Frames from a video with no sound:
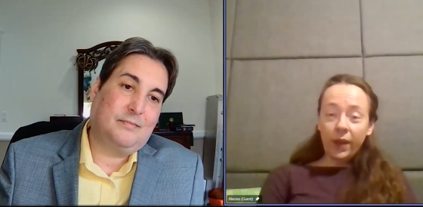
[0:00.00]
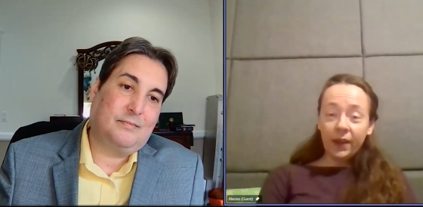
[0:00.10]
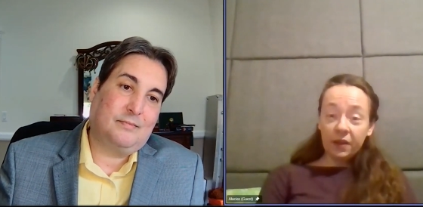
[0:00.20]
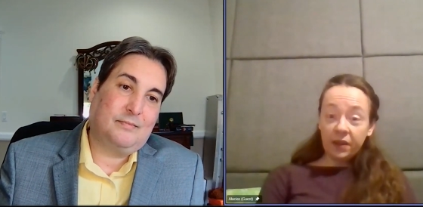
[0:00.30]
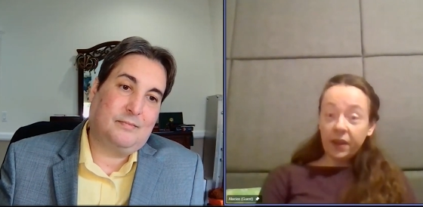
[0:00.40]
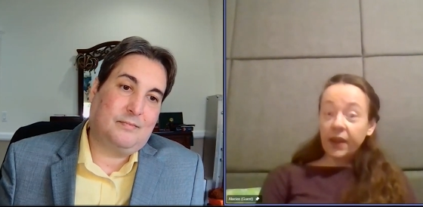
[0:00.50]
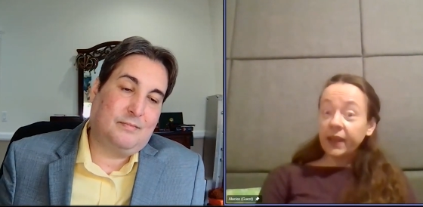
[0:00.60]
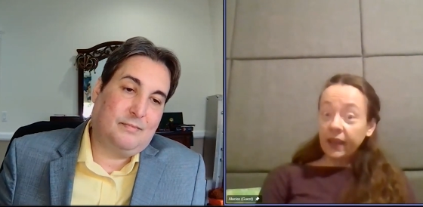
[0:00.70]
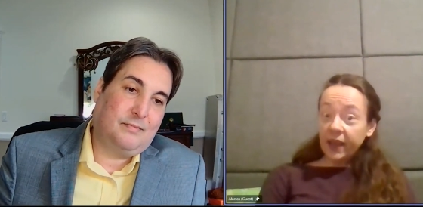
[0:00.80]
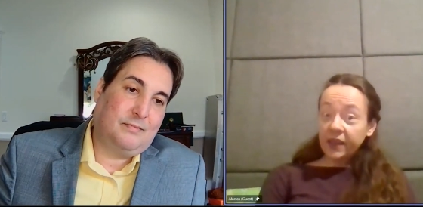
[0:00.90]
Speaker 1: while
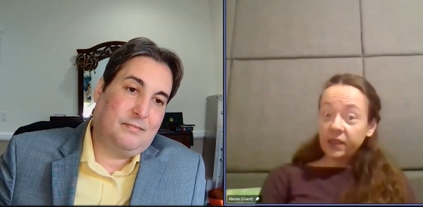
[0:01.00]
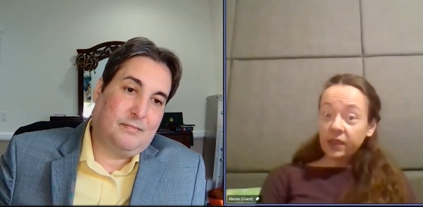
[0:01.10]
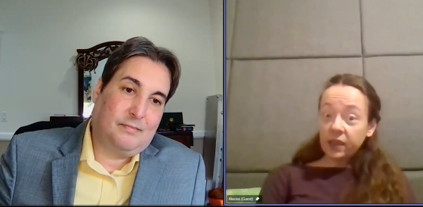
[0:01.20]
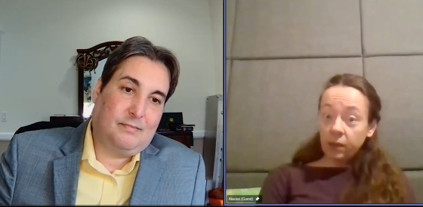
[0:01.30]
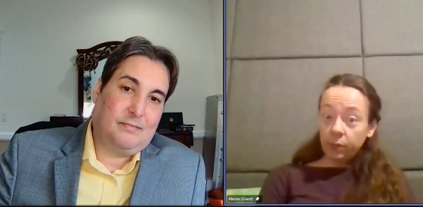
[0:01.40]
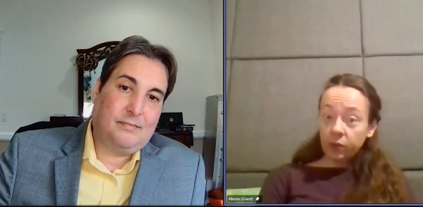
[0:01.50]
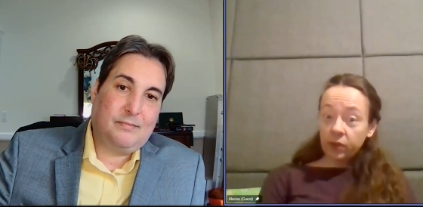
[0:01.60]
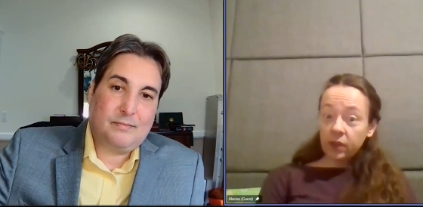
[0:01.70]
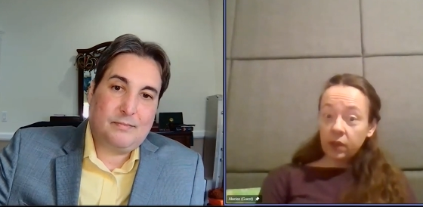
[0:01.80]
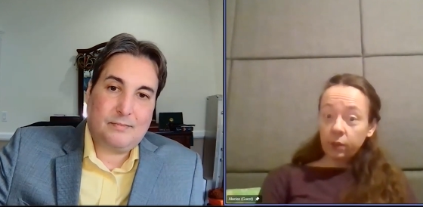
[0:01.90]
I'd like to see
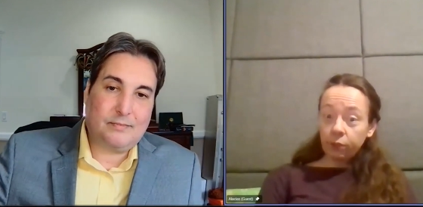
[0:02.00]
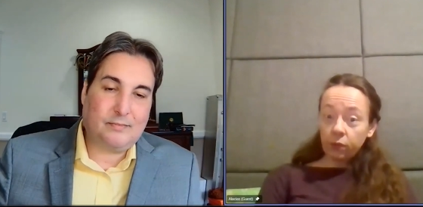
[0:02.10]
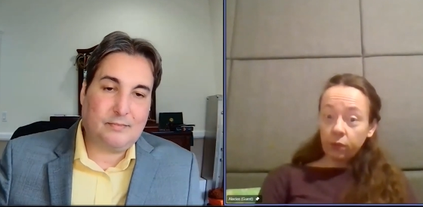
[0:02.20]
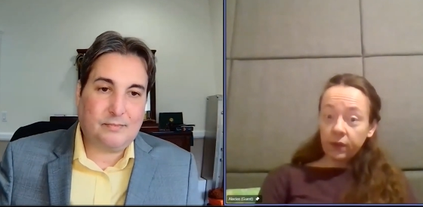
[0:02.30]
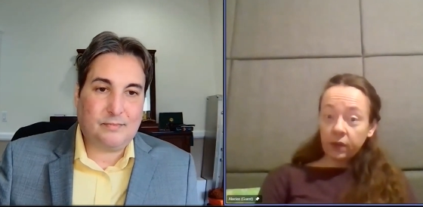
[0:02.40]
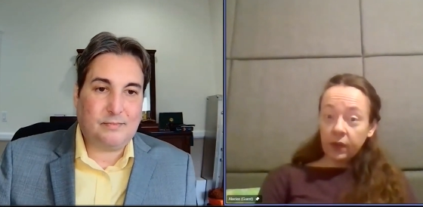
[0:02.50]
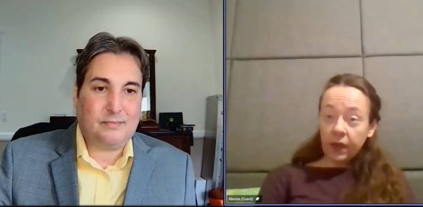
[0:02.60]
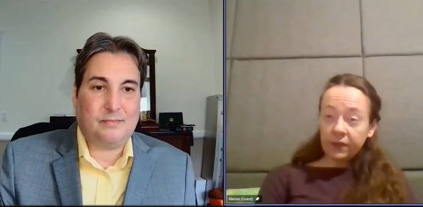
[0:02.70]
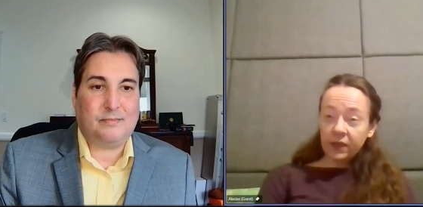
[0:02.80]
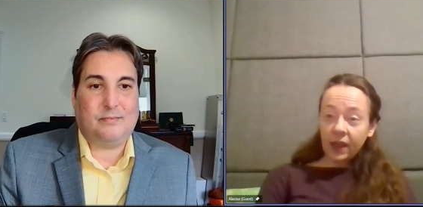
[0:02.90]
a person improve their
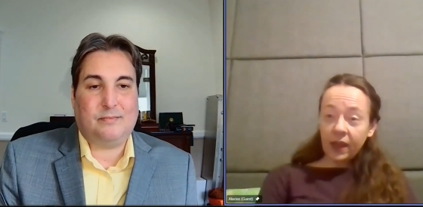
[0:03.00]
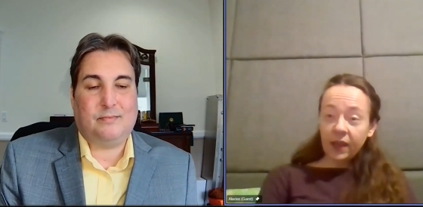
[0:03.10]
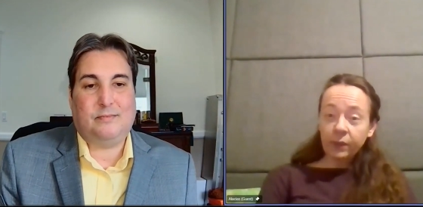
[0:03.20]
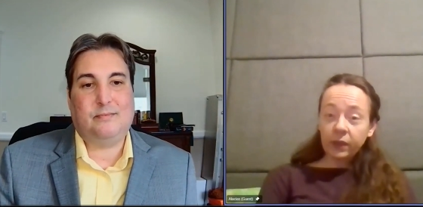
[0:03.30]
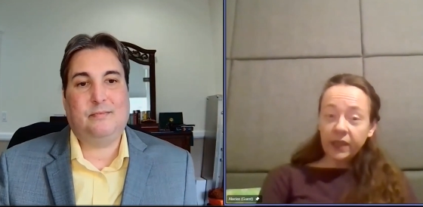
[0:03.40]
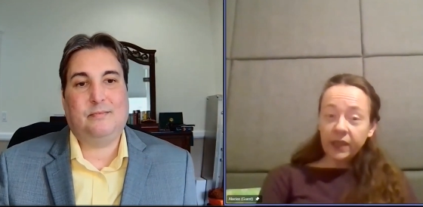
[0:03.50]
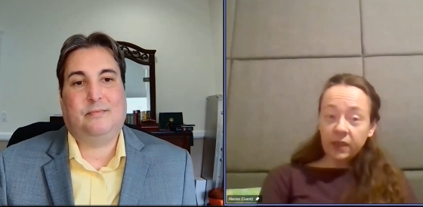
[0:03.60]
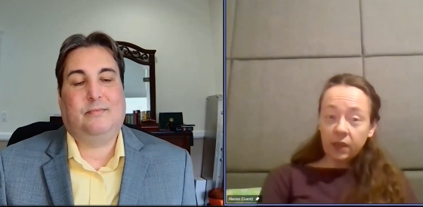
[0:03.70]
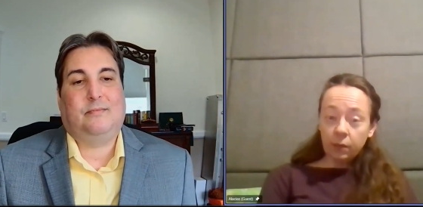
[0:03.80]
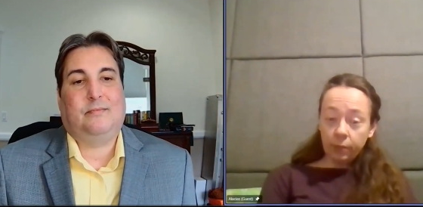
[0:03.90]
lifestyle, I would like
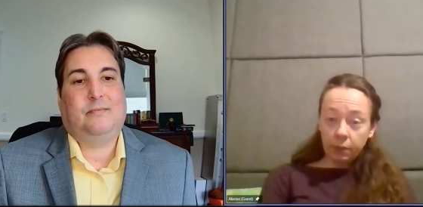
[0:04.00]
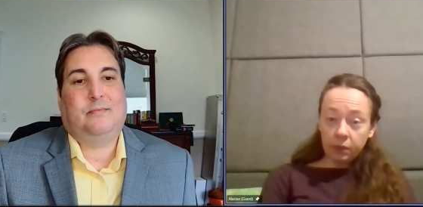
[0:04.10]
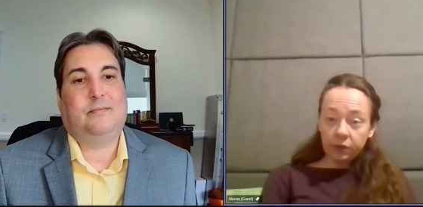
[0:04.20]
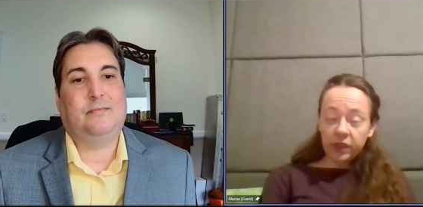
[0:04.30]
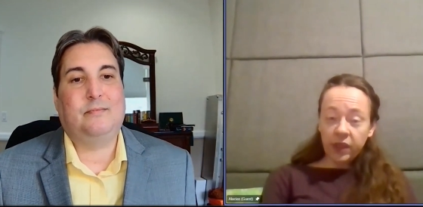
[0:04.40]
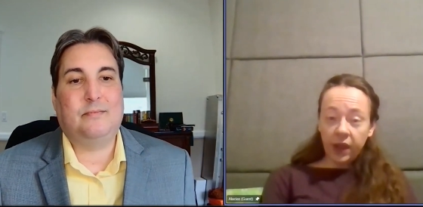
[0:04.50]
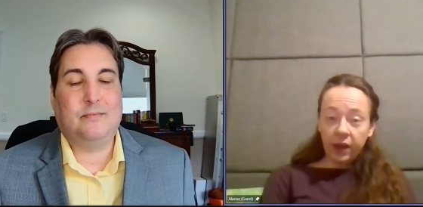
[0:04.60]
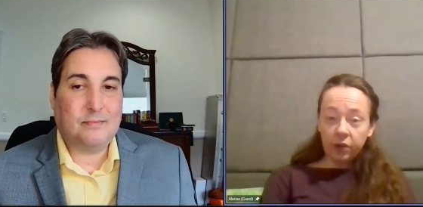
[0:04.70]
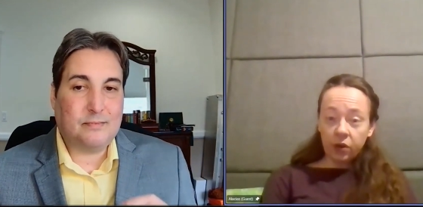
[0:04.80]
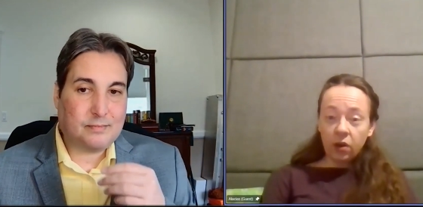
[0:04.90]
to see them be able to
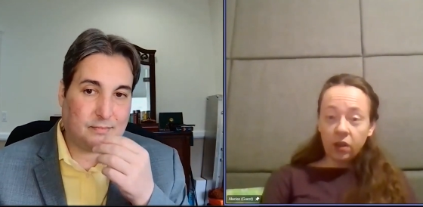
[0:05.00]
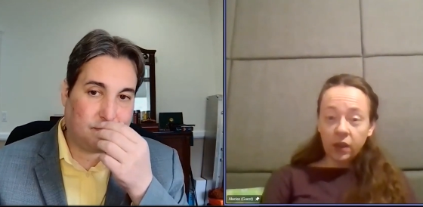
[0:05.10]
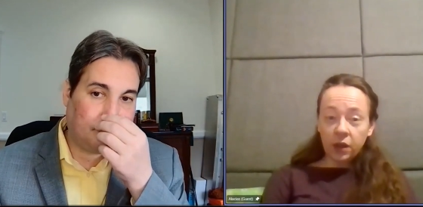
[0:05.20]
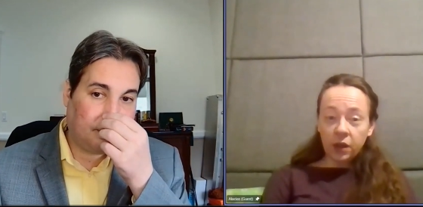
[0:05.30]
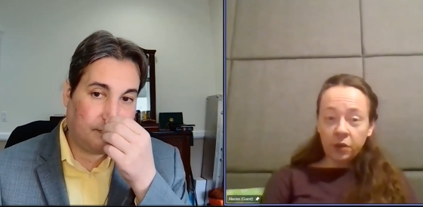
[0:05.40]
retire at all. And